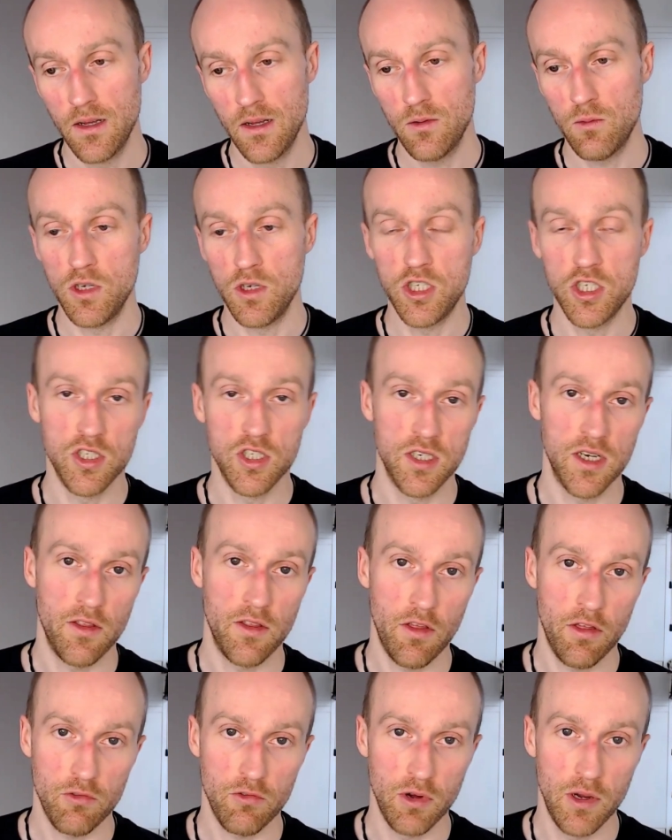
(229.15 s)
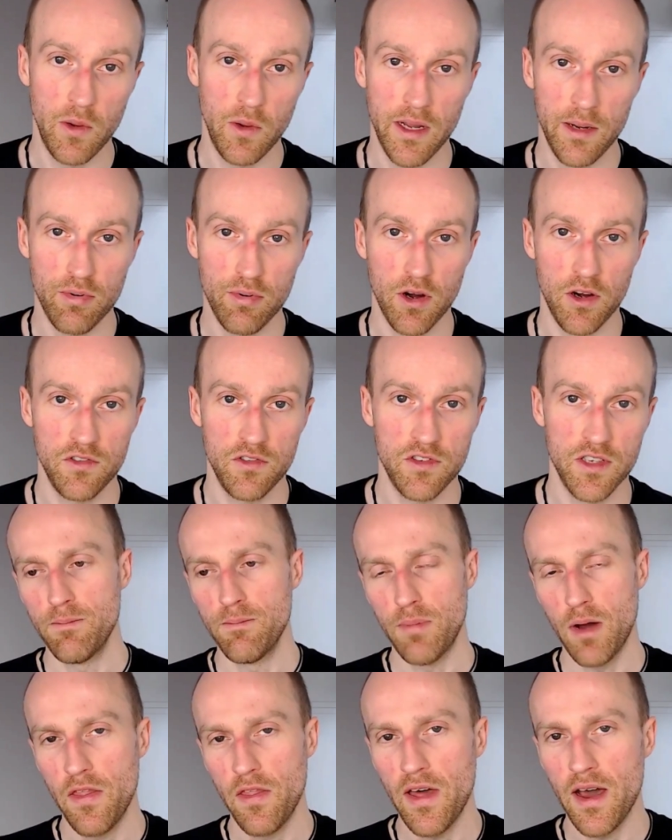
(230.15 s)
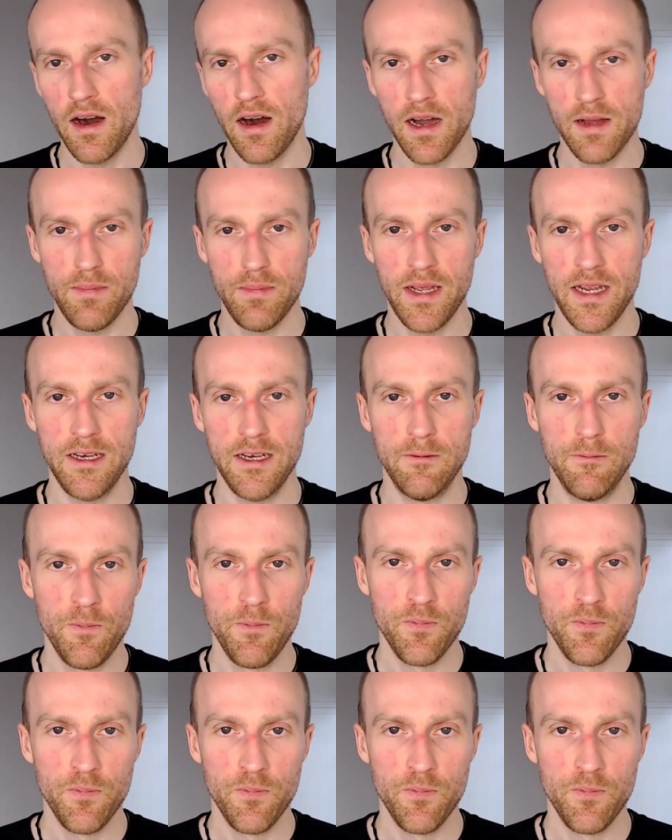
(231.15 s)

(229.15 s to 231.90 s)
which is another 3-week process. By that I mean,